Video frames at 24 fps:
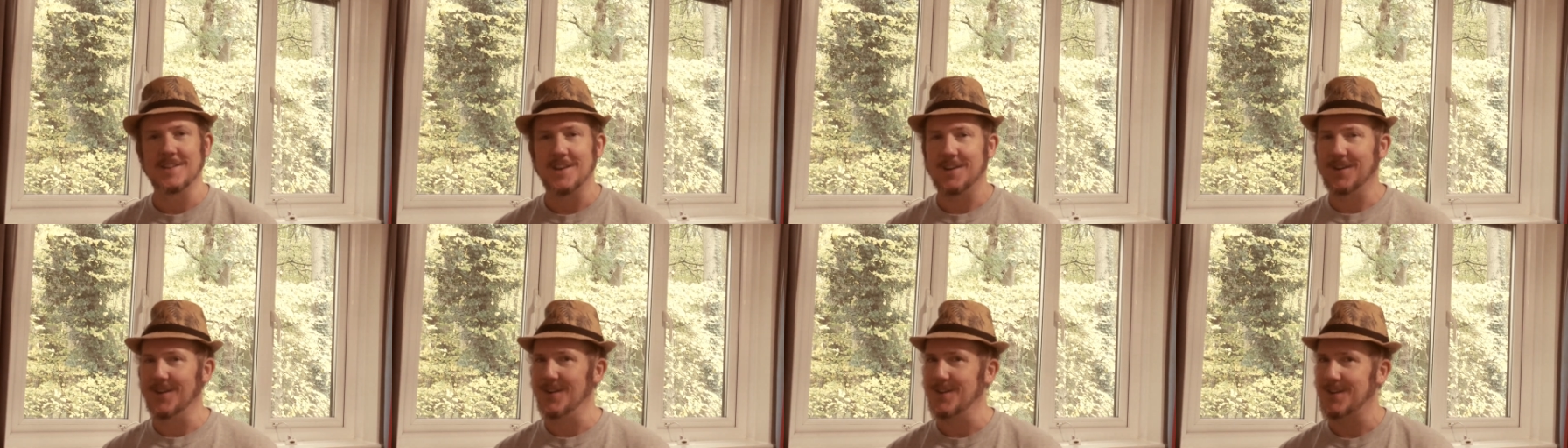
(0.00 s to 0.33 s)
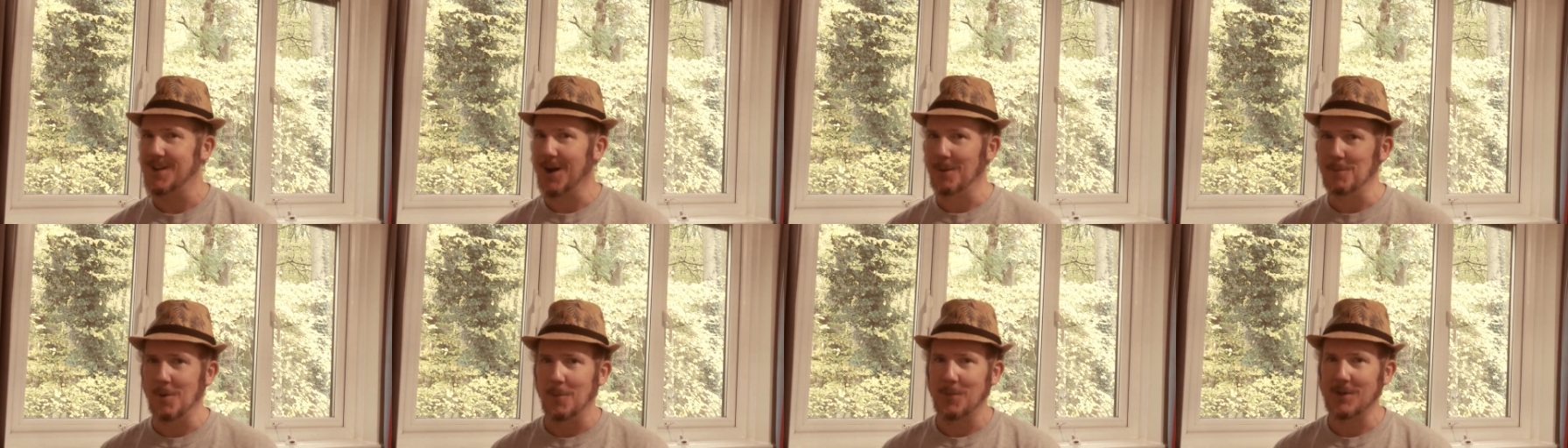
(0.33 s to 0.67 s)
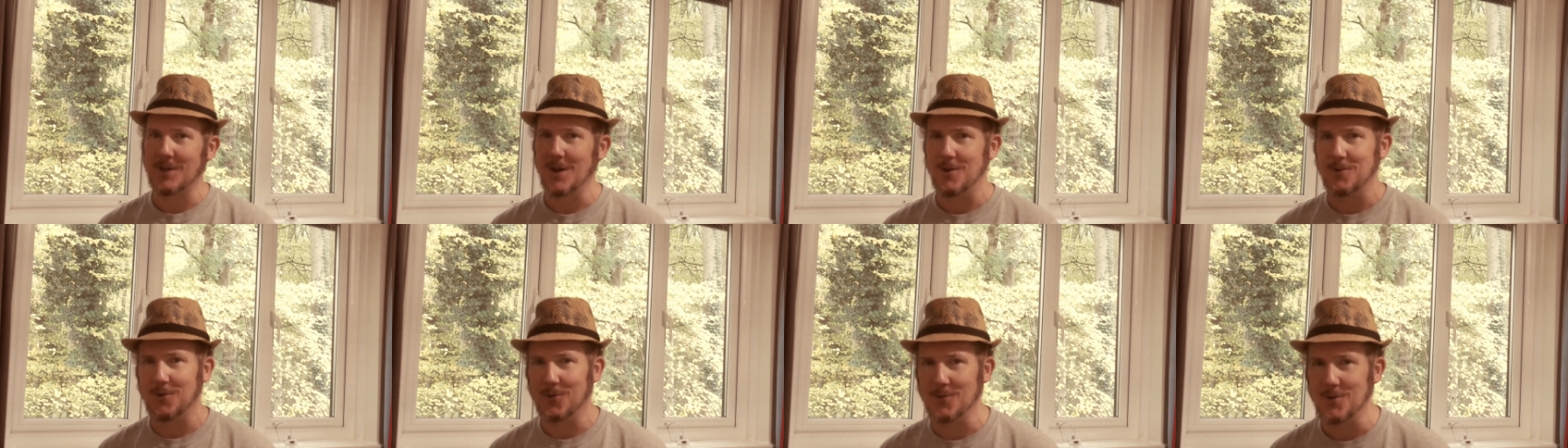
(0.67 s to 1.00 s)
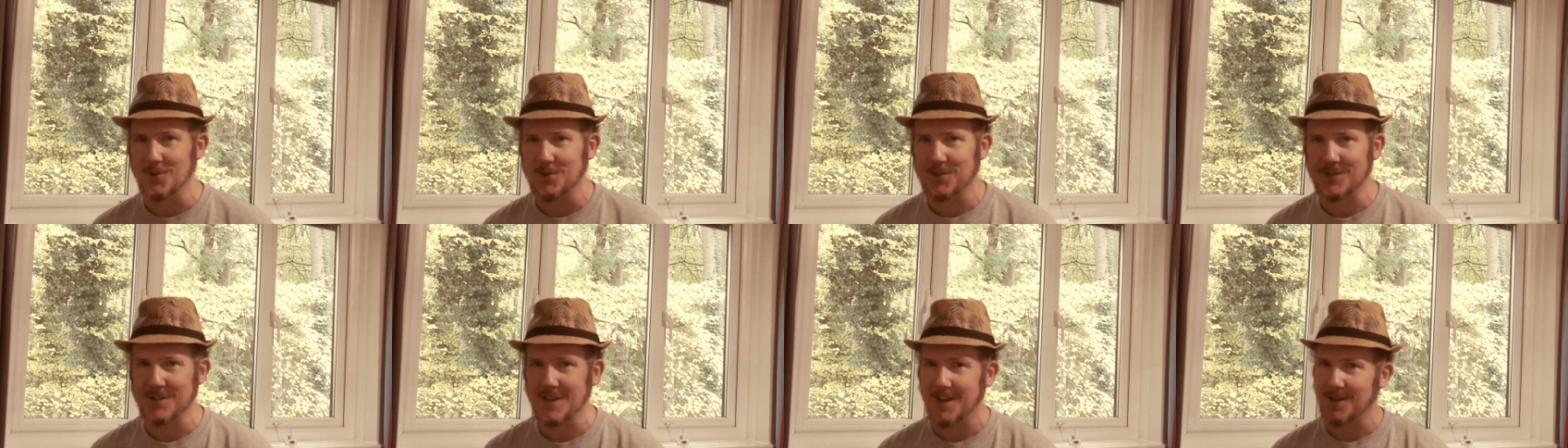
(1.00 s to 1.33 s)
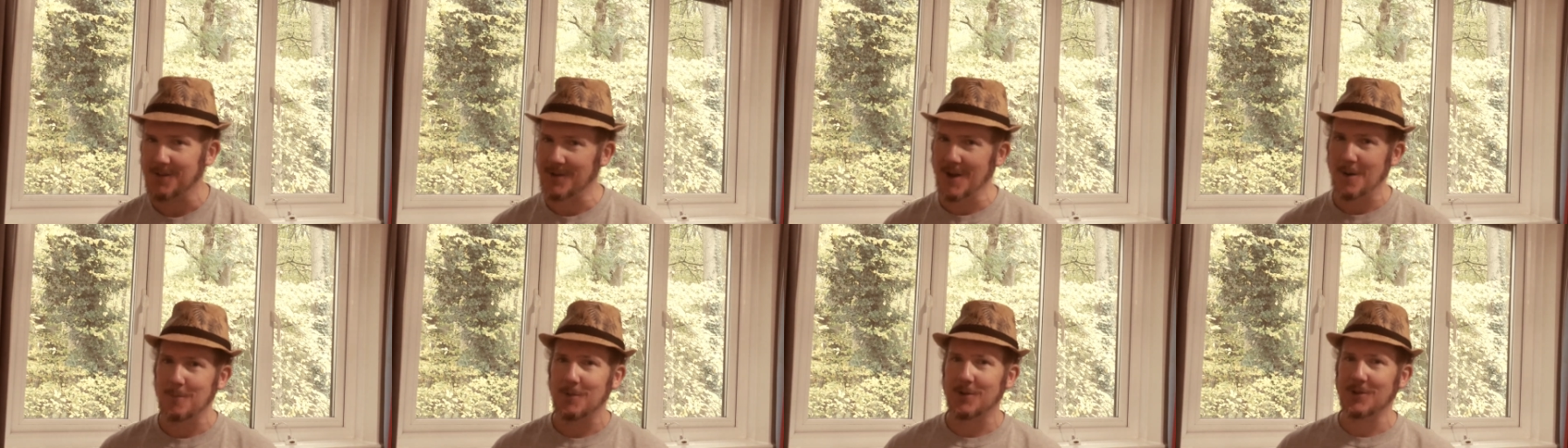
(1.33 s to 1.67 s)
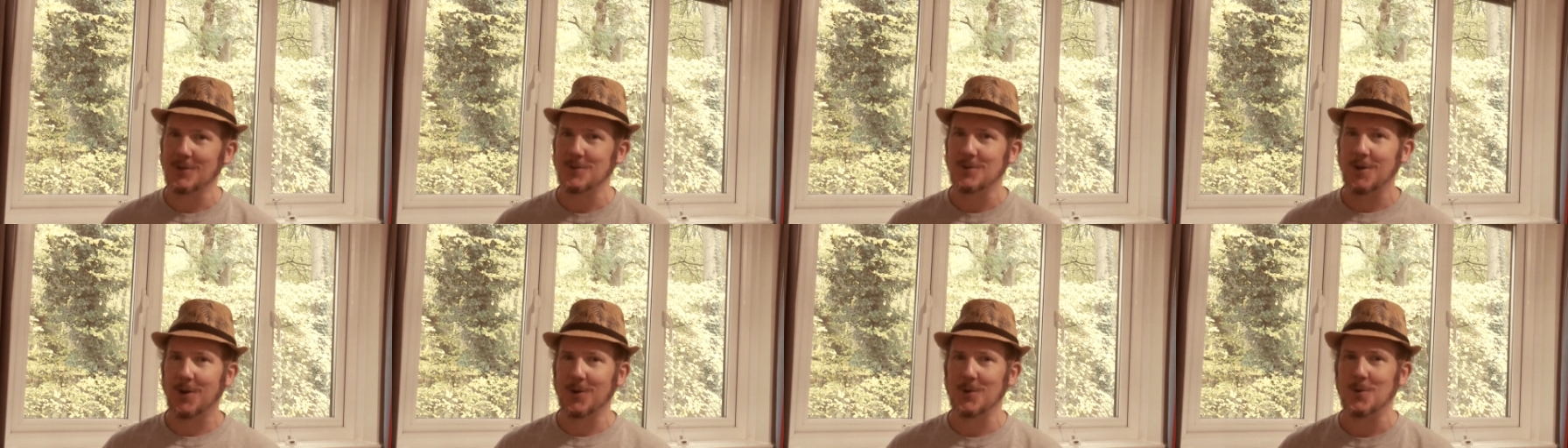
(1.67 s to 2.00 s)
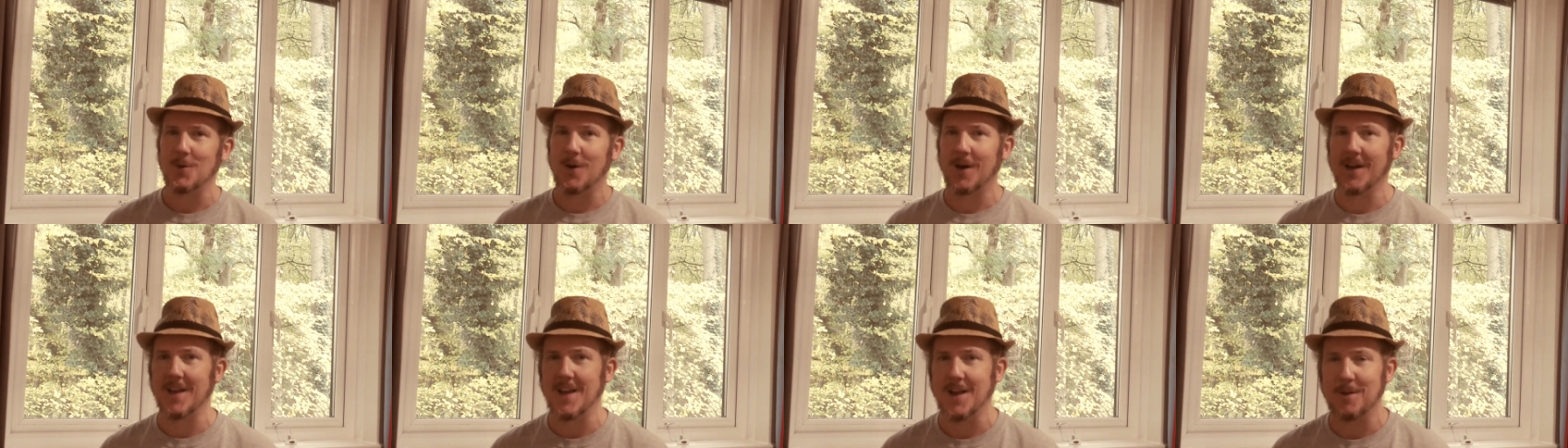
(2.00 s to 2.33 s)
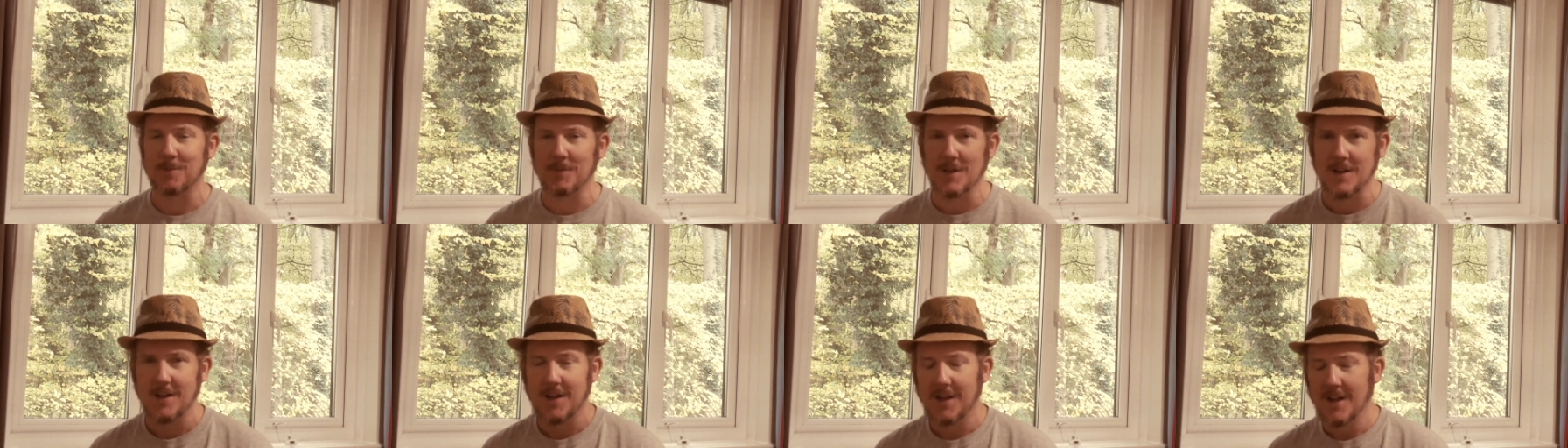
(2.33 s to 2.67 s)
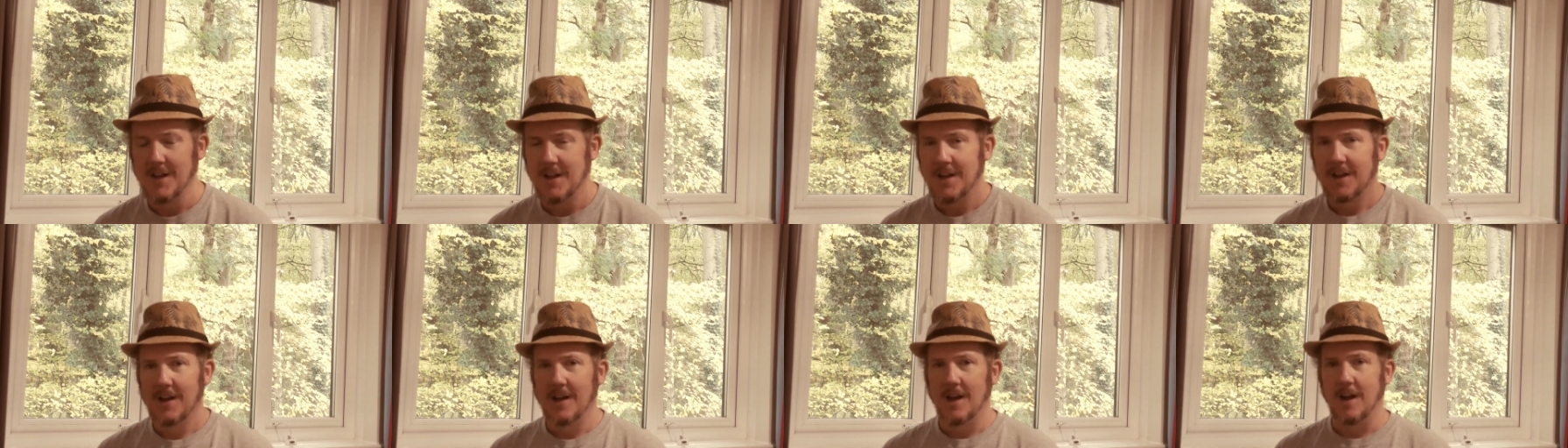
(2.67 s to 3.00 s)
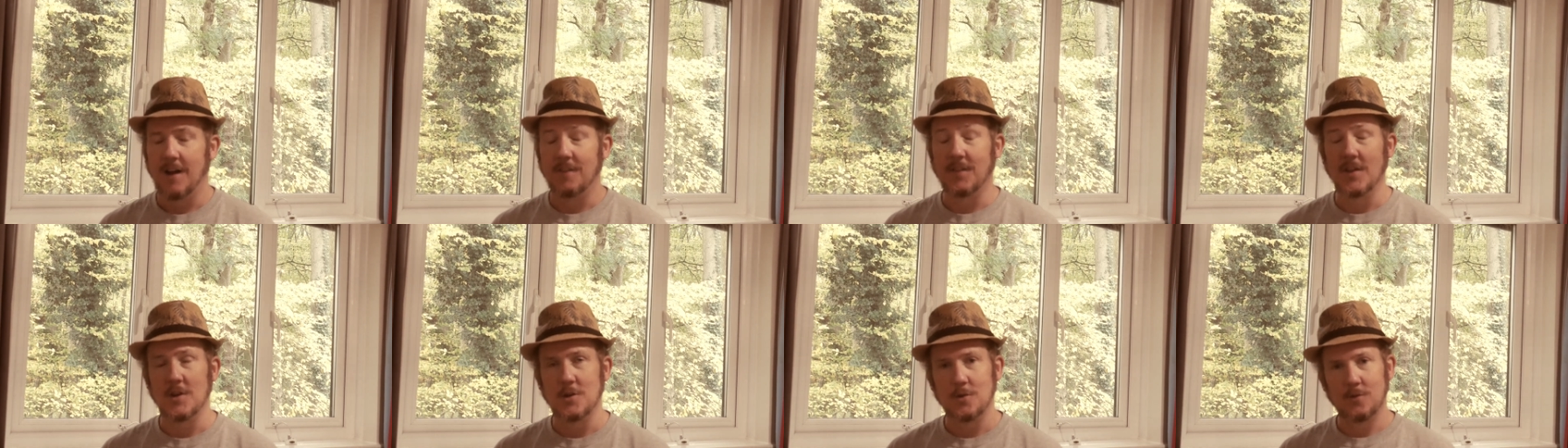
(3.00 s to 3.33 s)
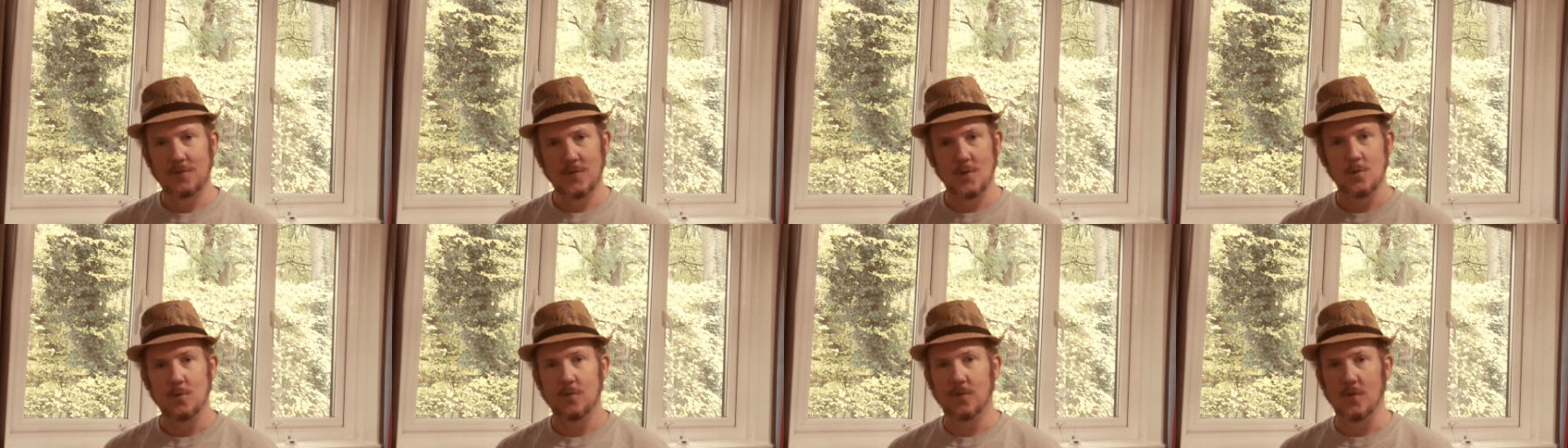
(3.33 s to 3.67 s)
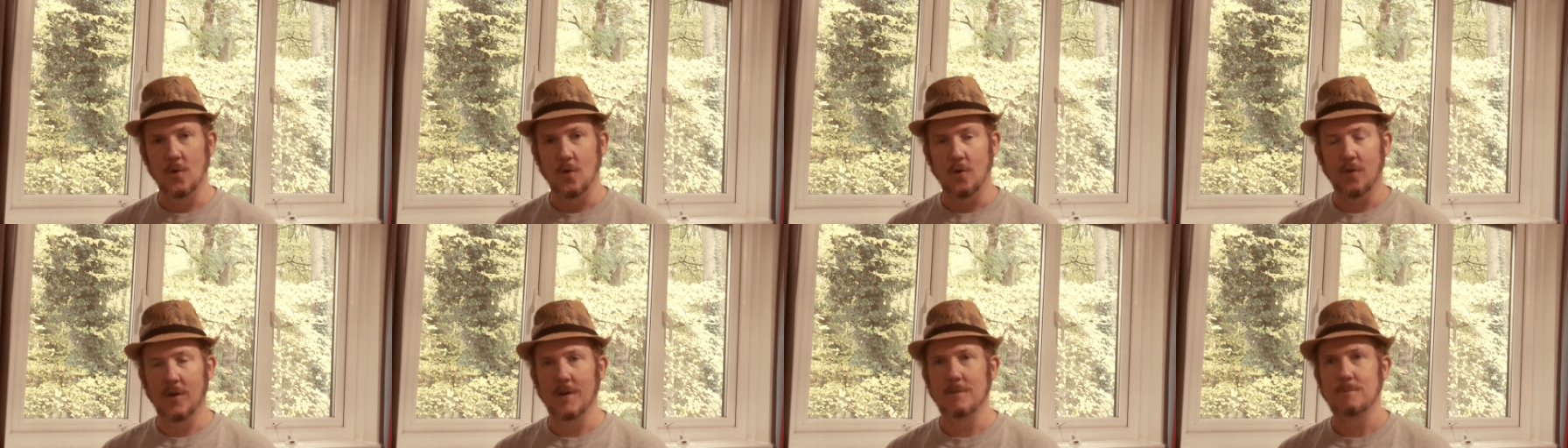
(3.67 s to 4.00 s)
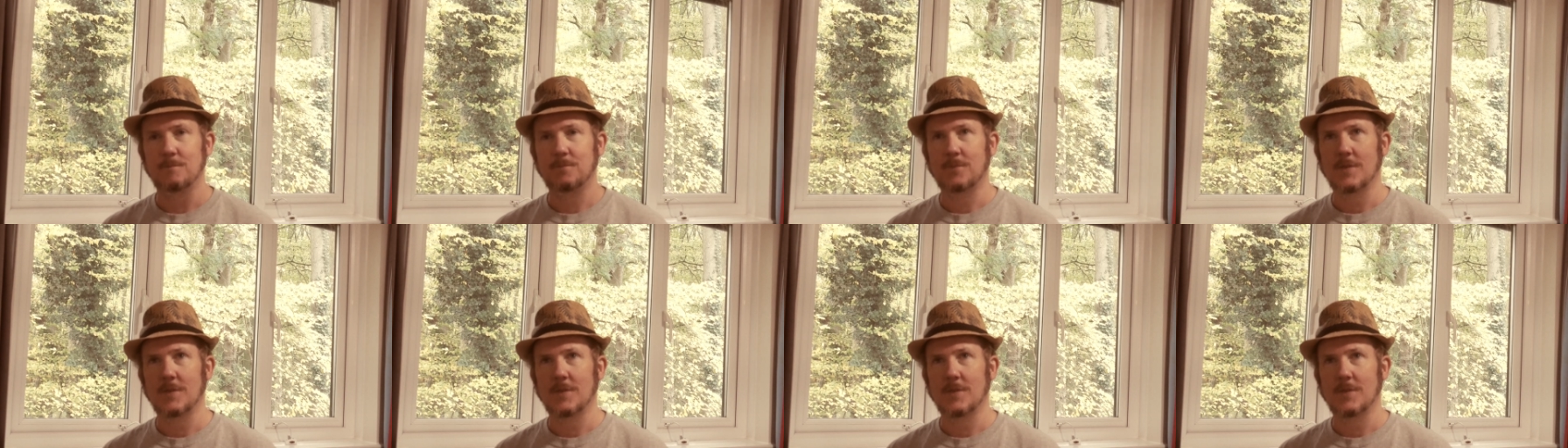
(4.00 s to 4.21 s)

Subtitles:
Oh, come on, we don't all look the same. Come on, you know who I am. And then you fall for it.